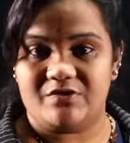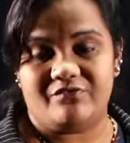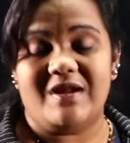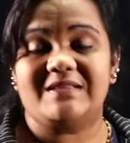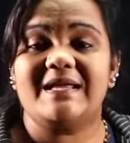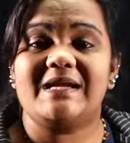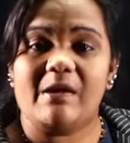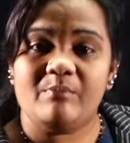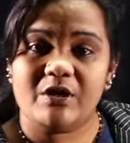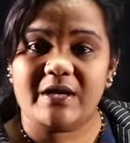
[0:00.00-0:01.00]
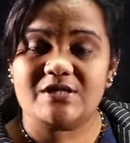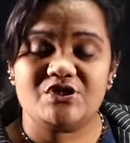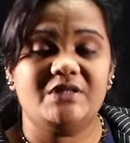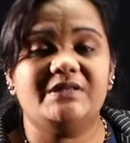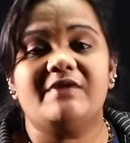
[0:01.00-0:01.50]
For their
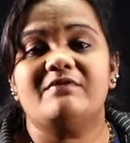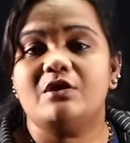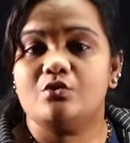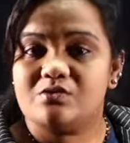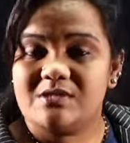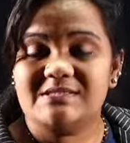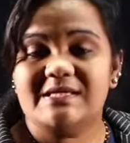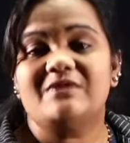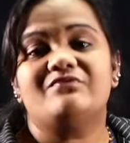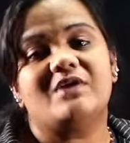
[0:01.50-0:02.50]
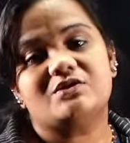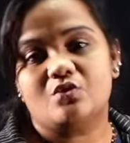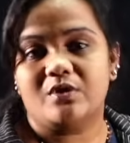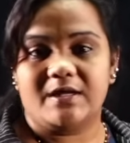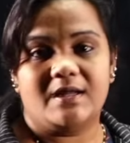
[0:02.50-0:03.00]
communication, they will use this
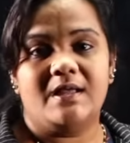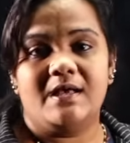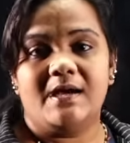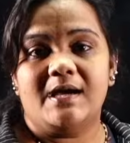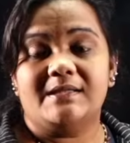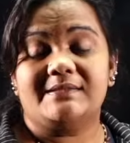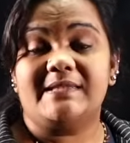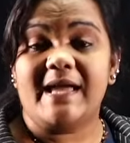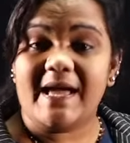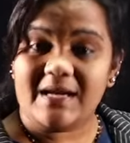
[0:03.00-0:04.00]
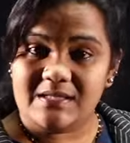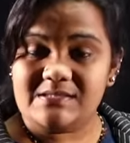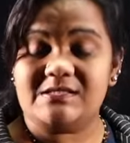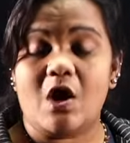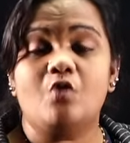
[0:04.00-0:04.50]
infrasonic. Their
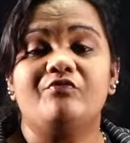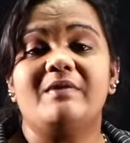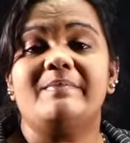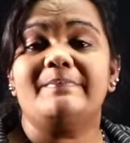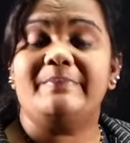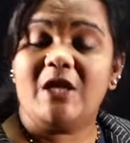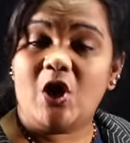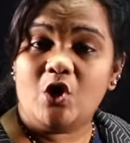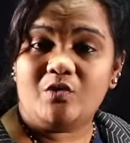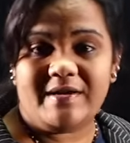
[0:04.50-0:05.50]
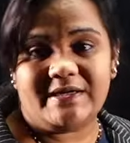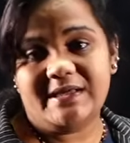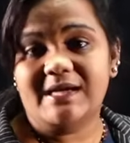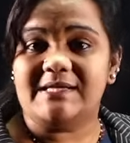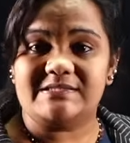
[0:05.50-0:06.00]
sound will be below 20
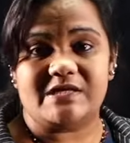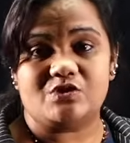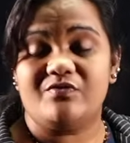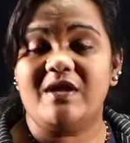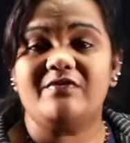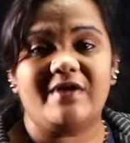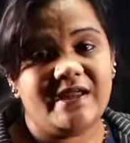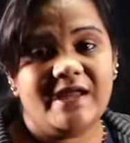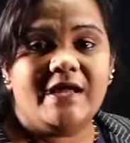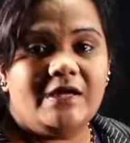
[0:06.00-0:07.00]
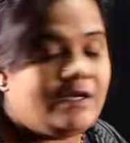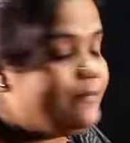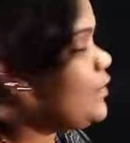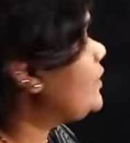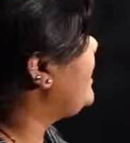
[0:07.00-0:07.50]
hertz. Very, very
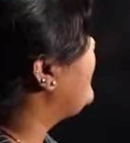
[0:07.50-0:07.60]
important.